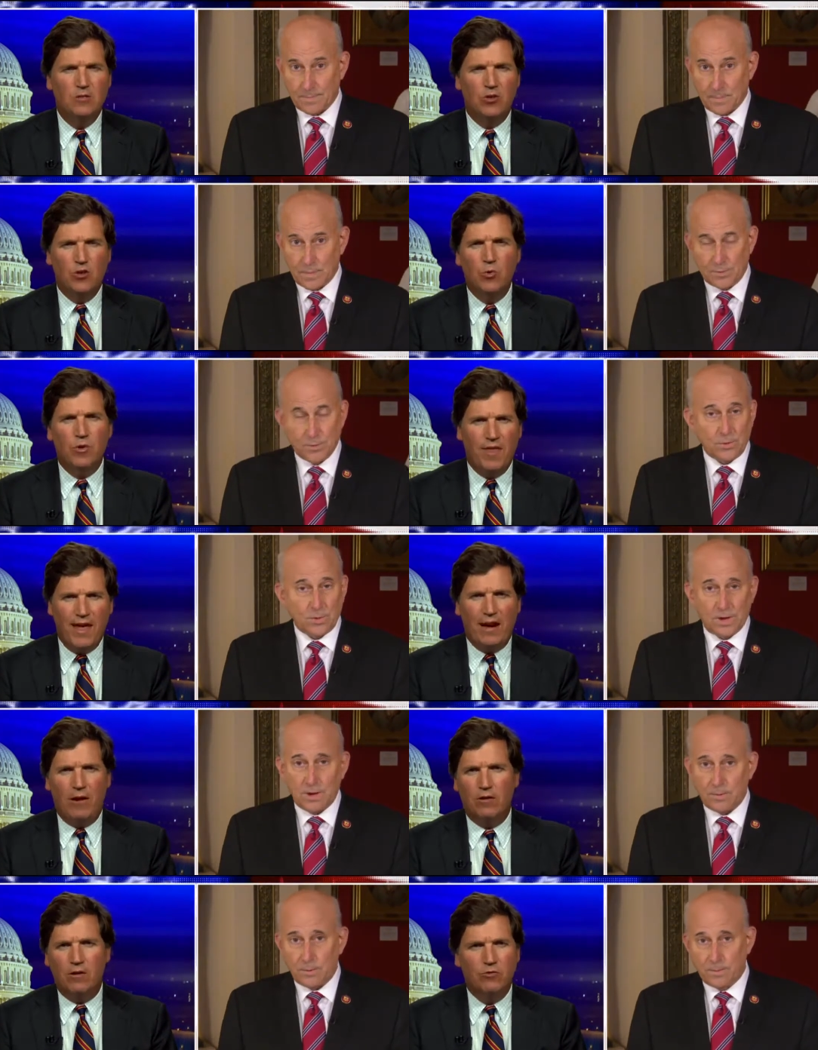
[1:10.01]
Speaker 1: So you were
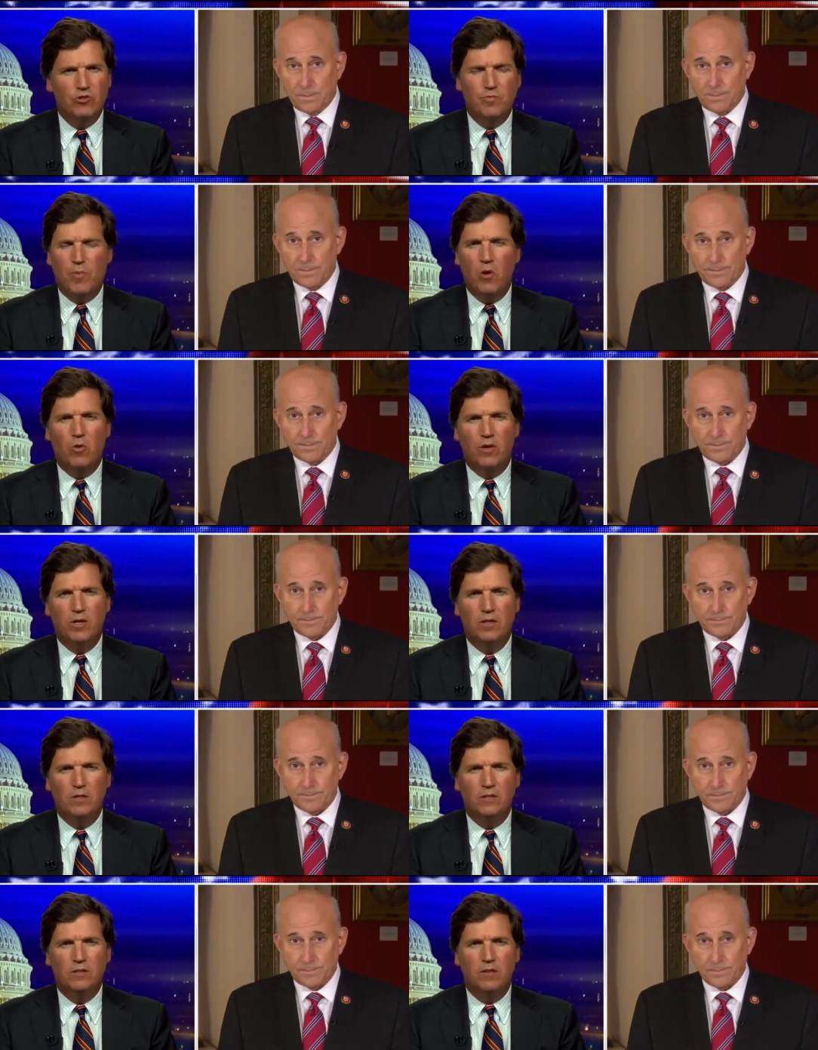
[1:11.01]
there. You spoke
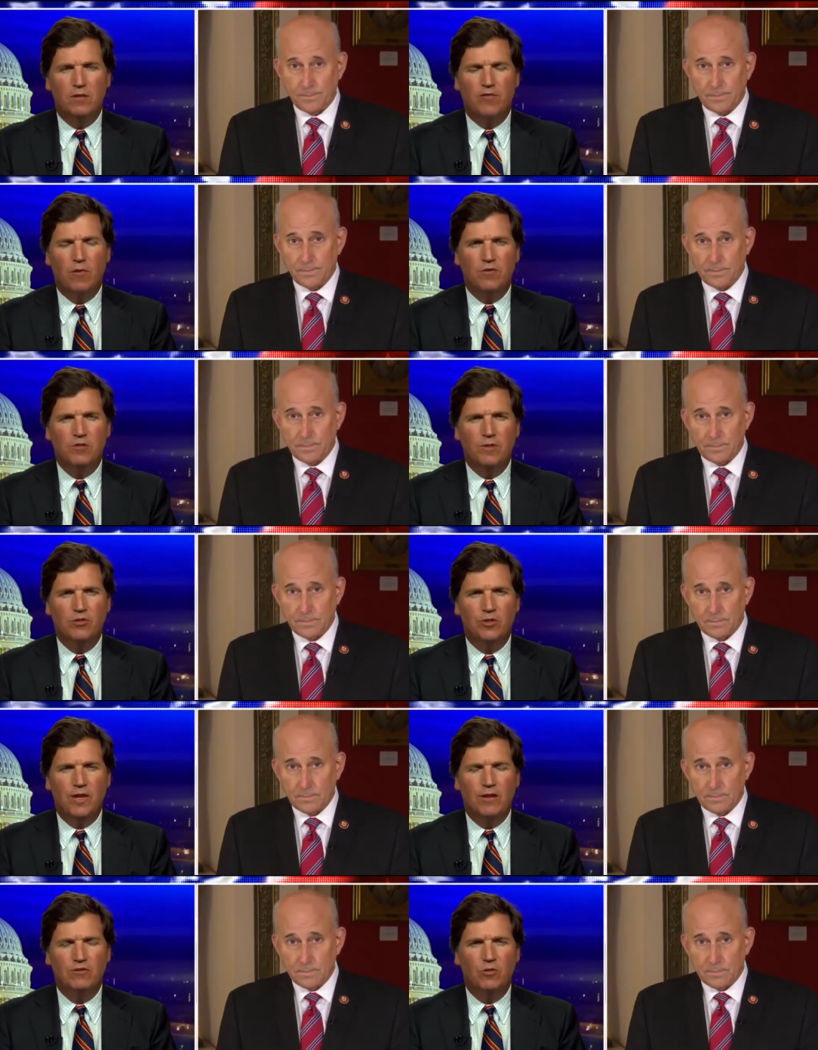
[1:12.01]
to the former special
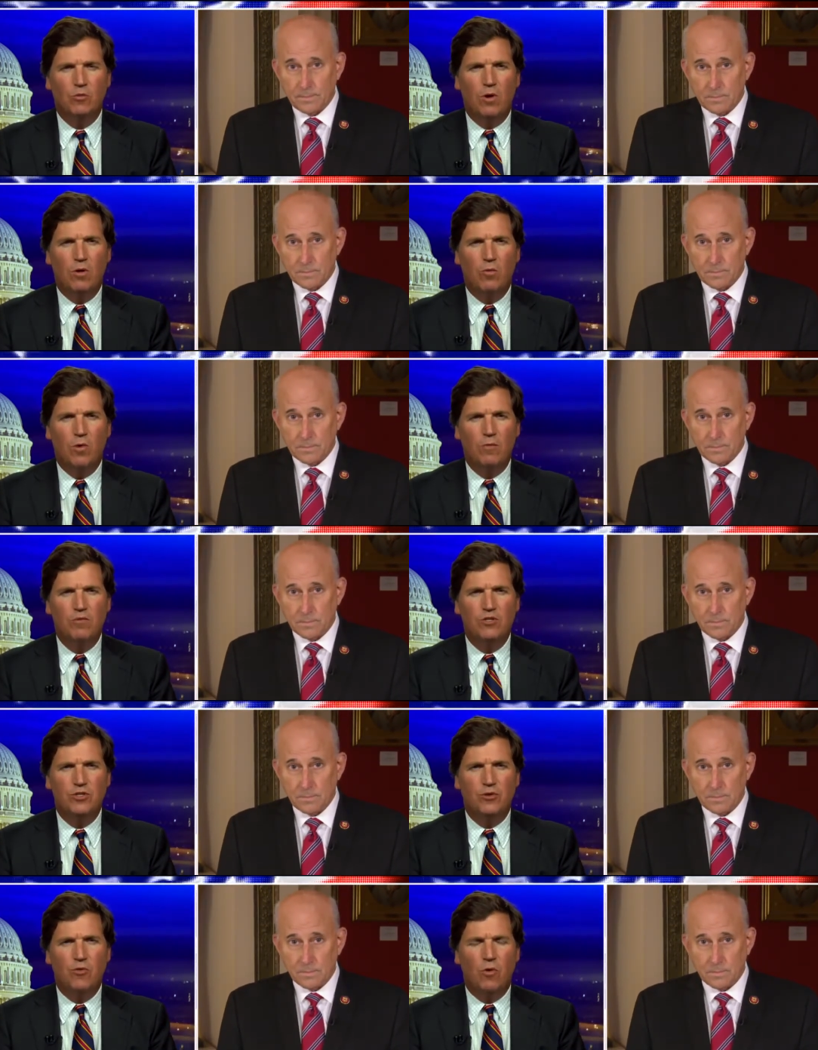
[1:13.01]
counsel. What, what
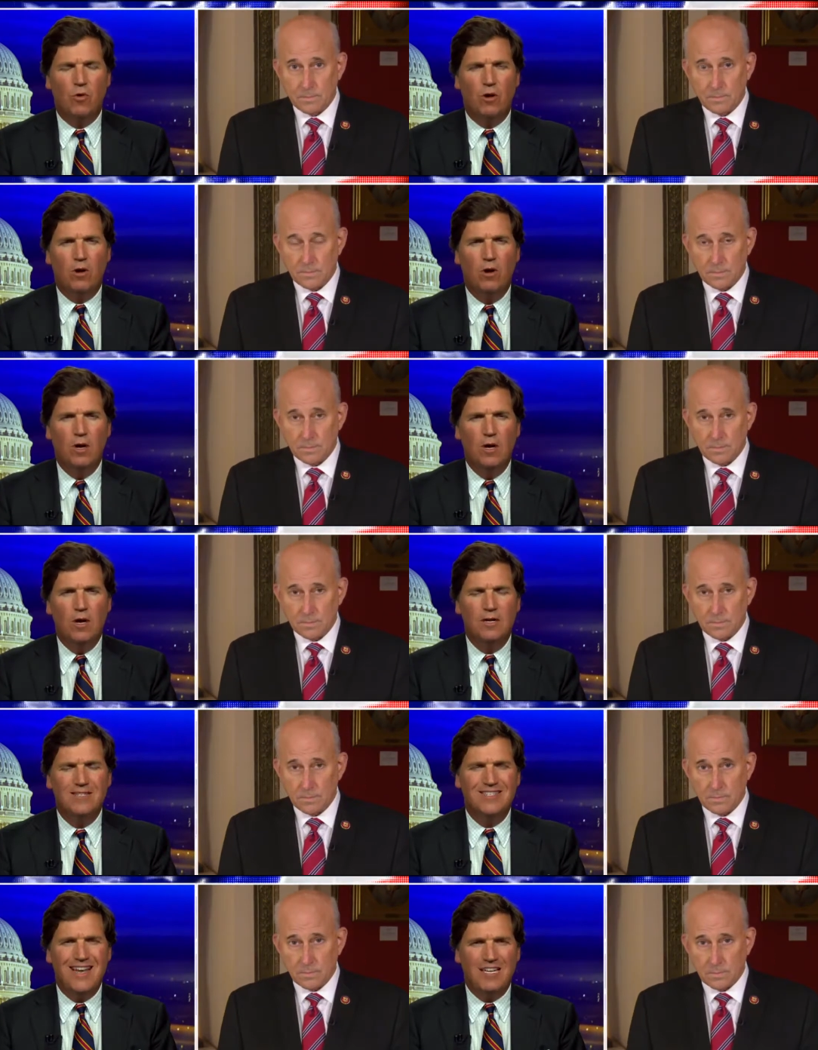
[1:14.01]
was your
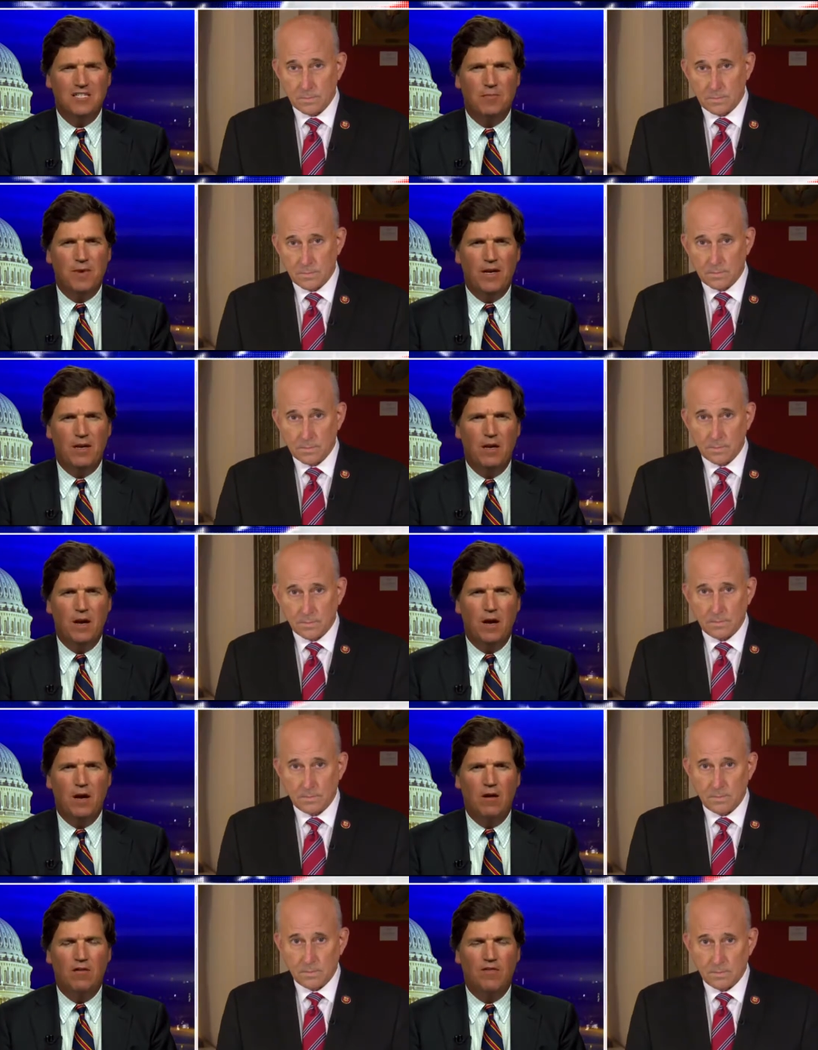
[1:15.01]
assessment
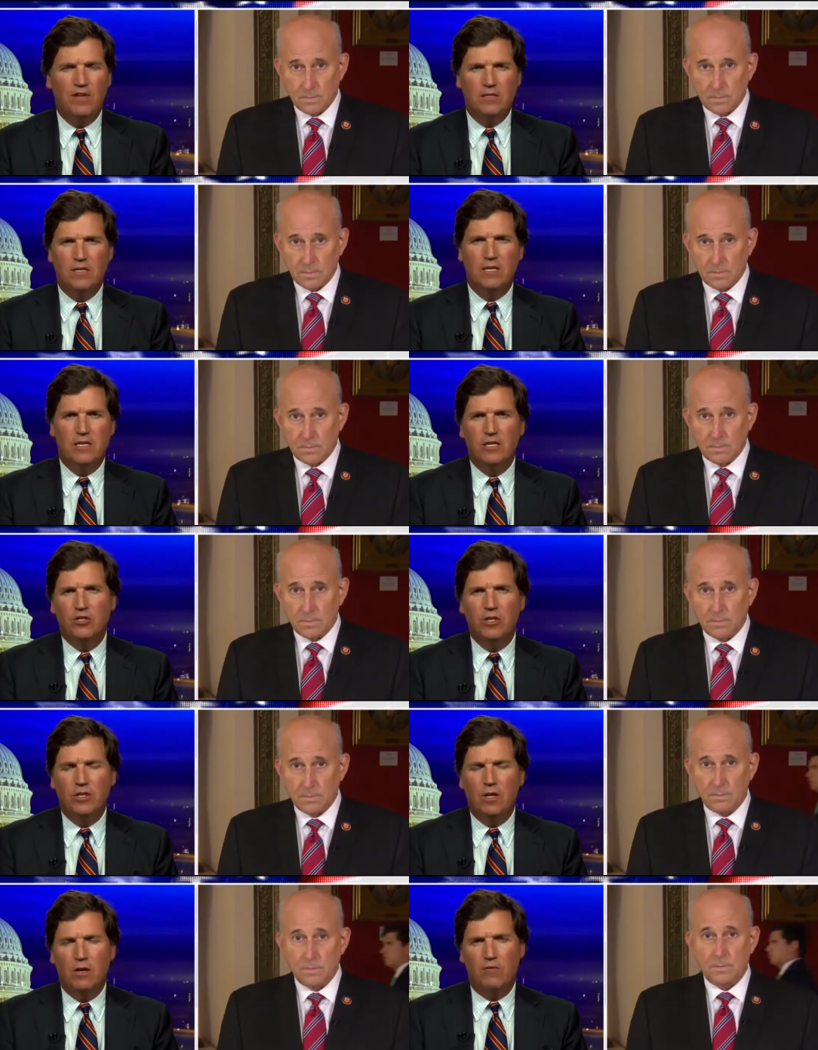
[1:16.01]
of his
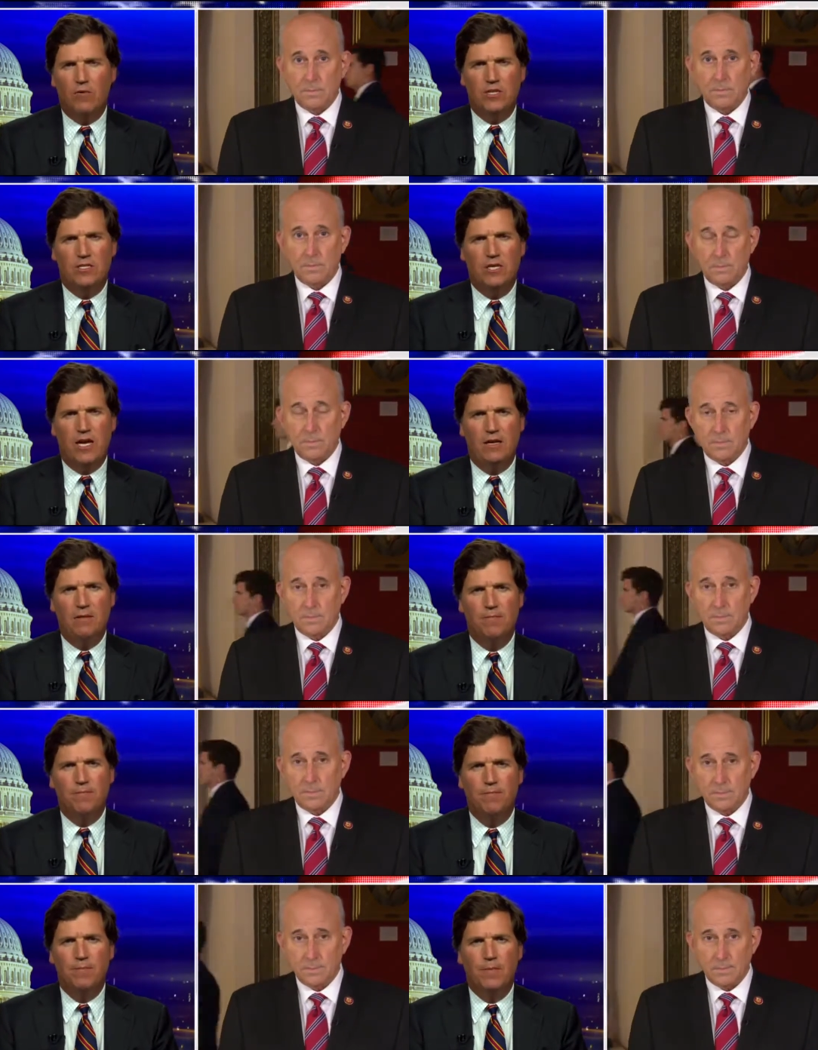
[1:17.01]
condition, of what he said,
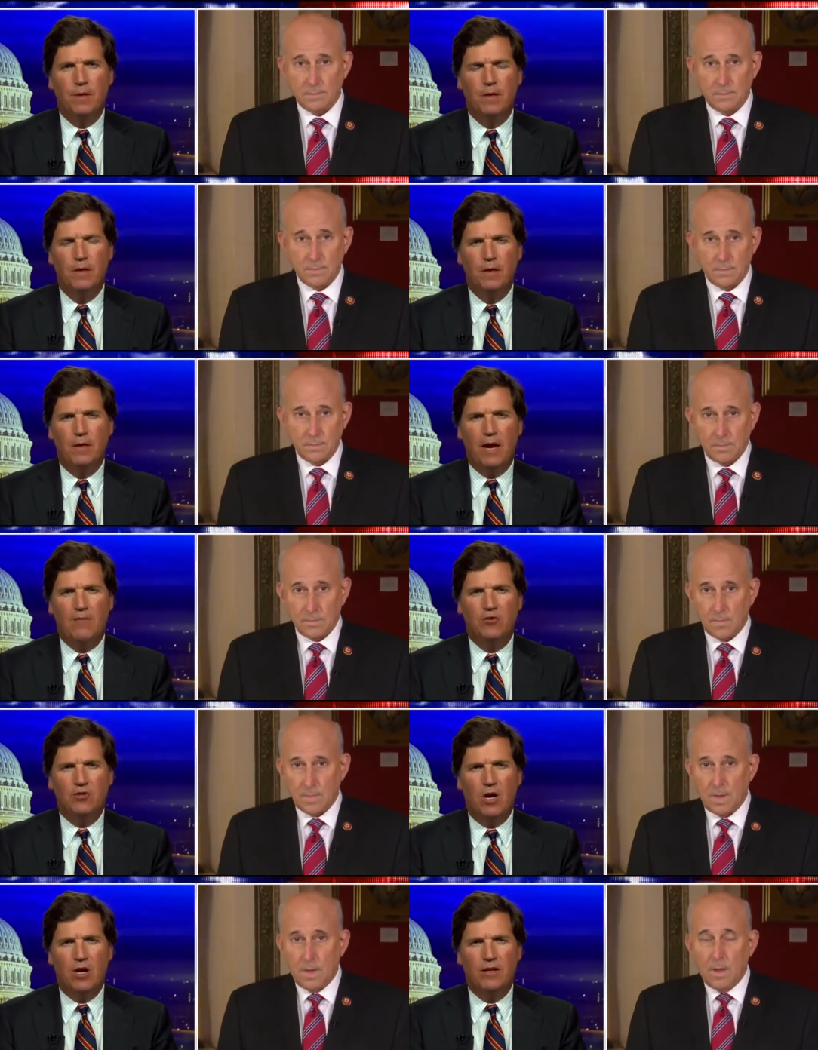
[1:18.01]
after
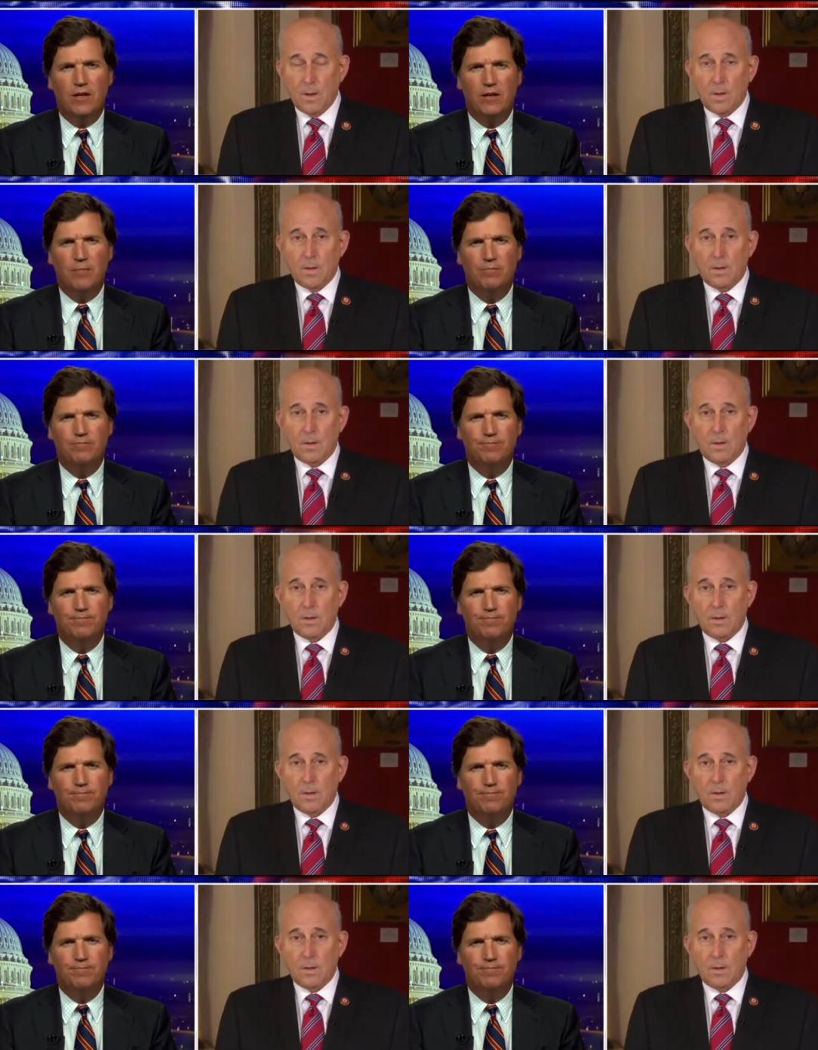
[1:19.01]
talking to him?